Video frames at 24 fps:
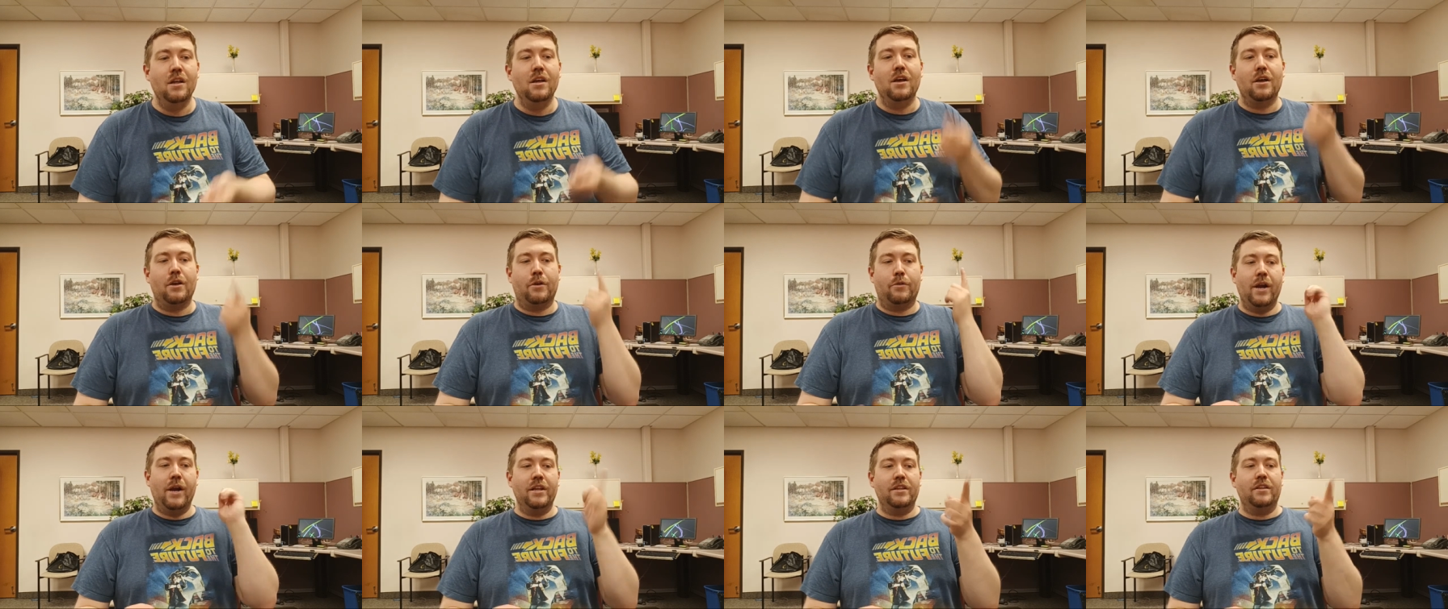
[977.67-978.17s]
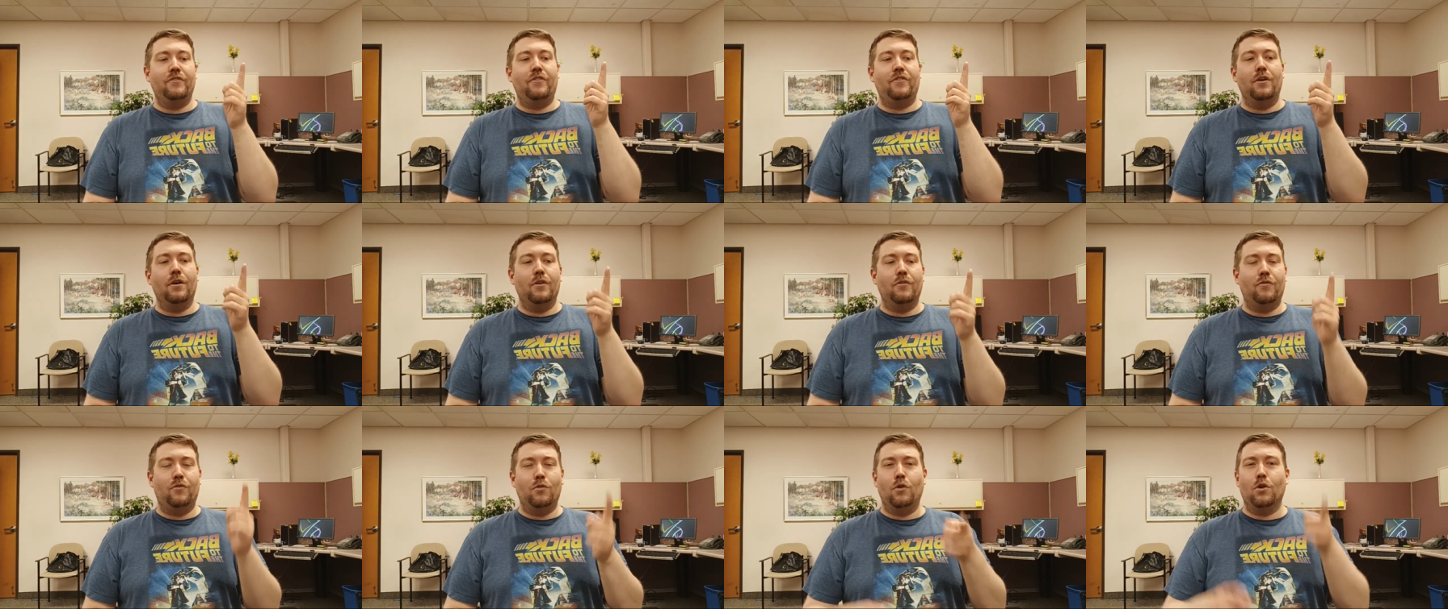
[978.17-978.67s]
Grand Theft Auto
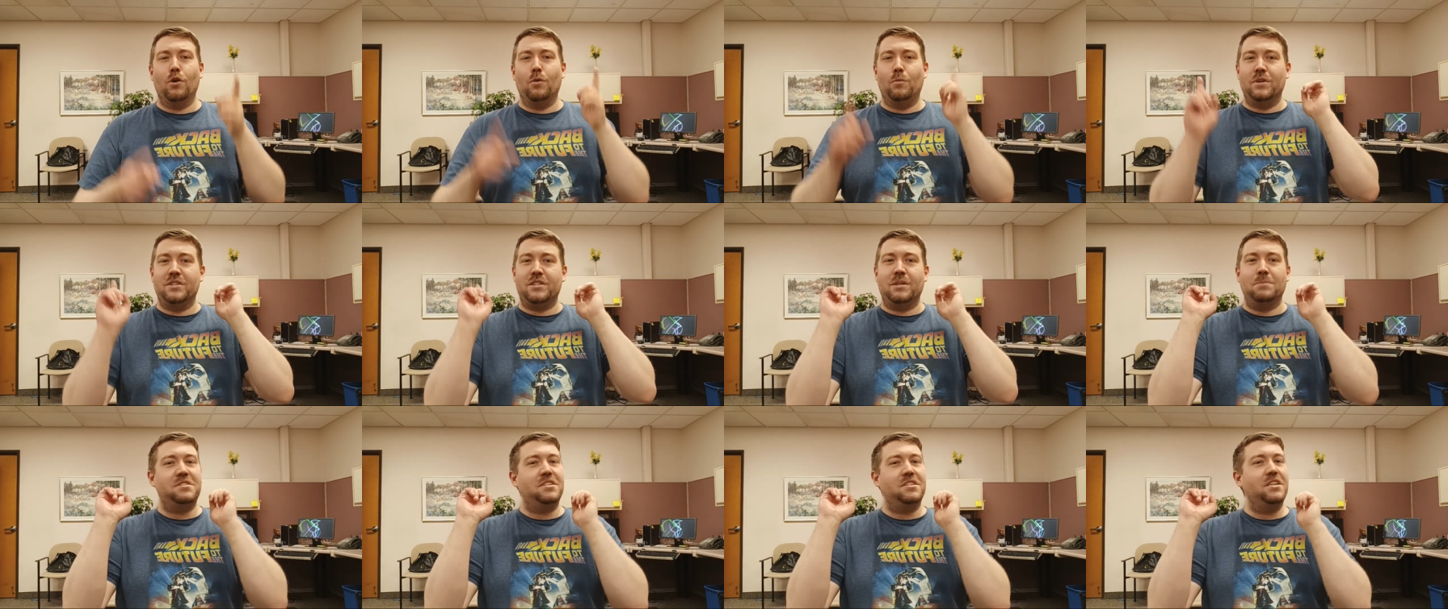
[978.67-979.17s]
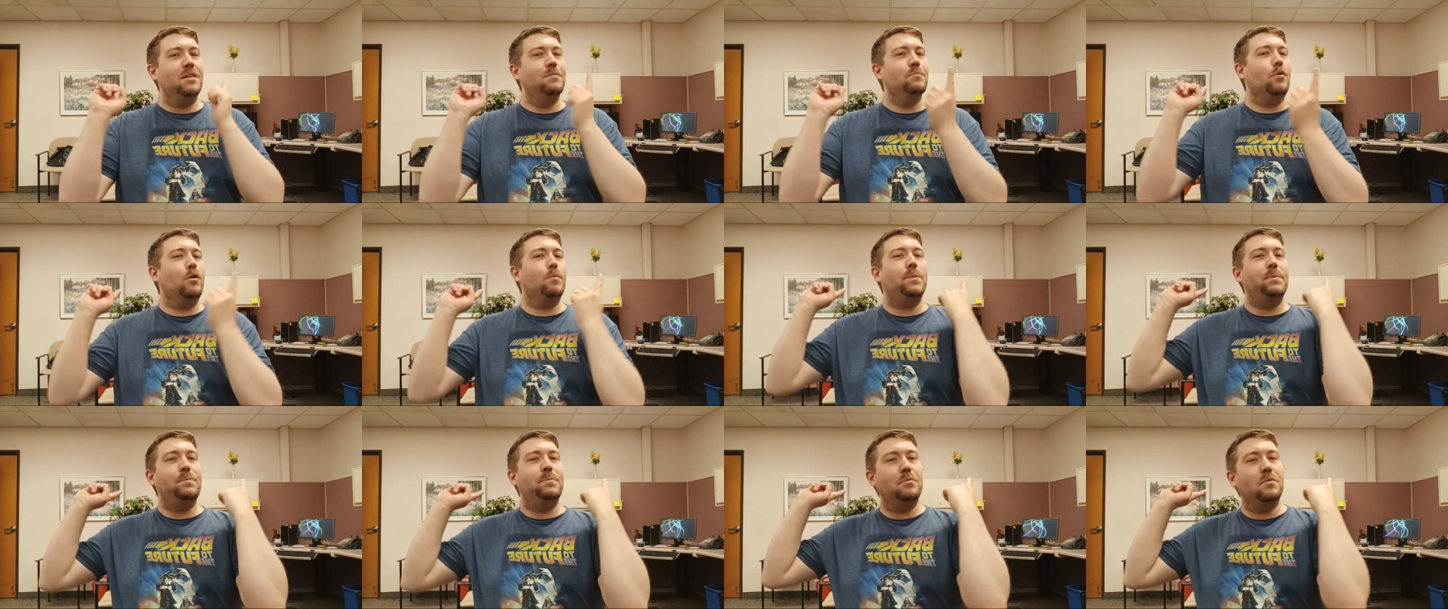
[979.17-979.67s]
4, which I'm seeing more
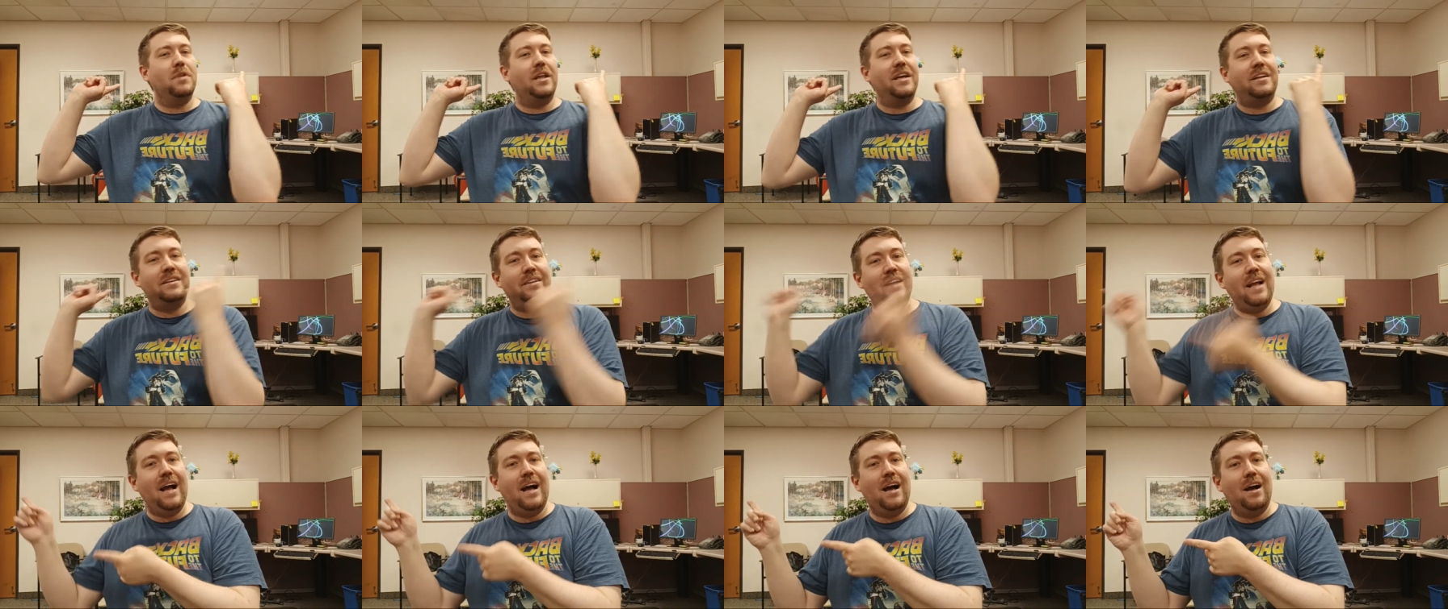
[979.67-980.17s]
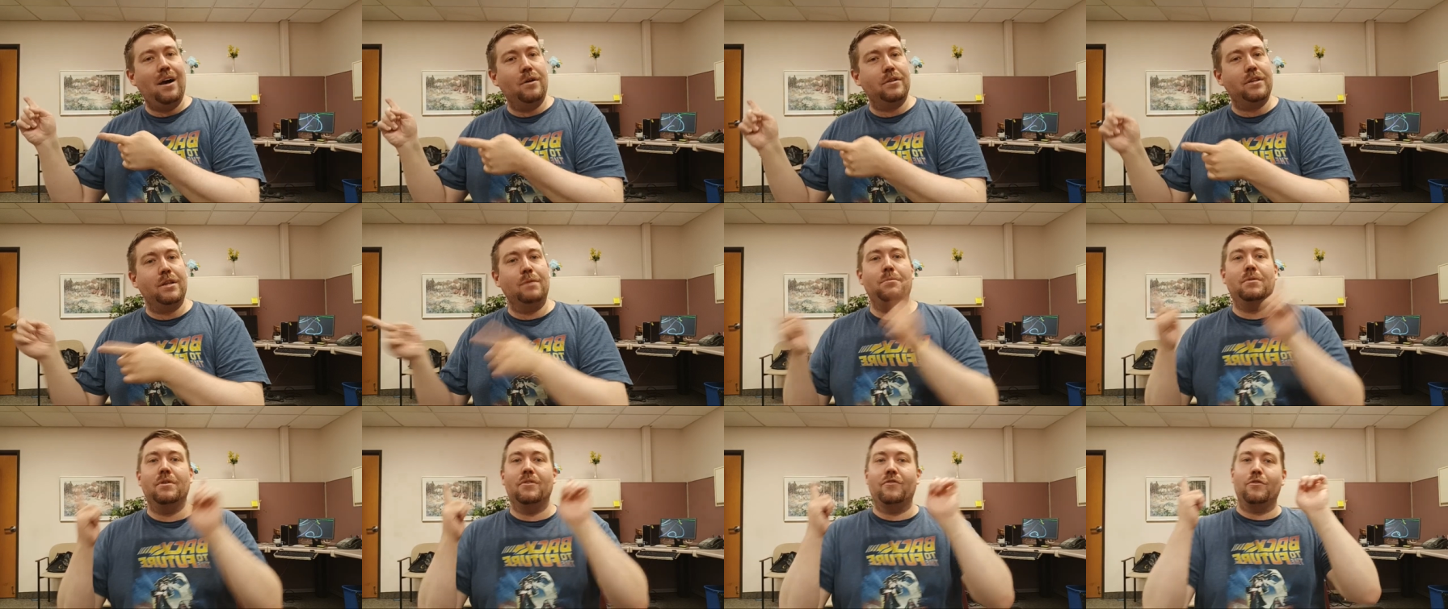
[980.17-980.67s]
people like now than
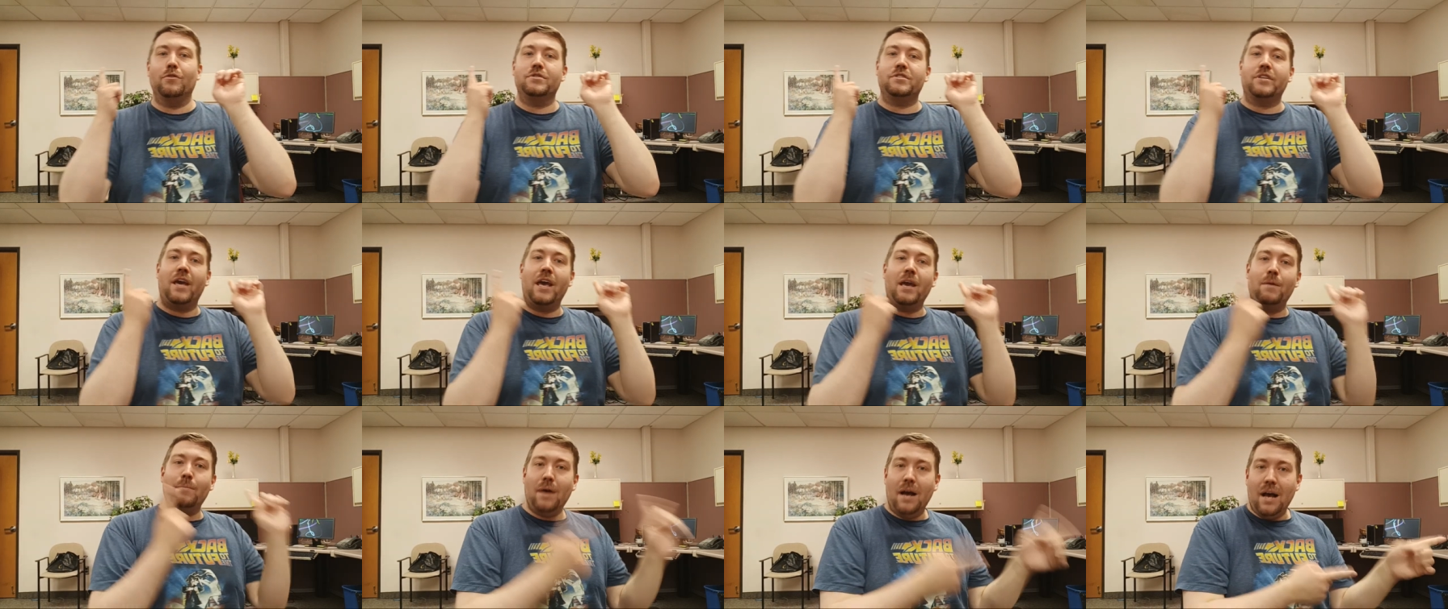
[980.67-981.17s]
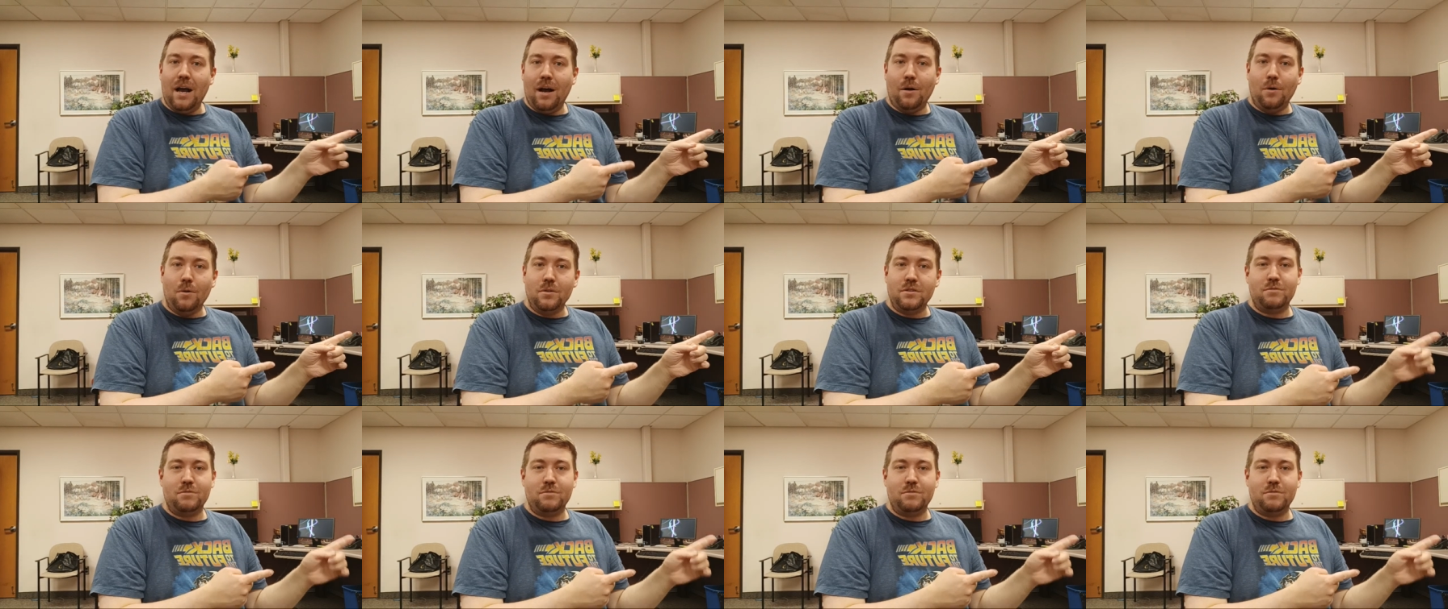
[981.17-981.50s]
when it first came out,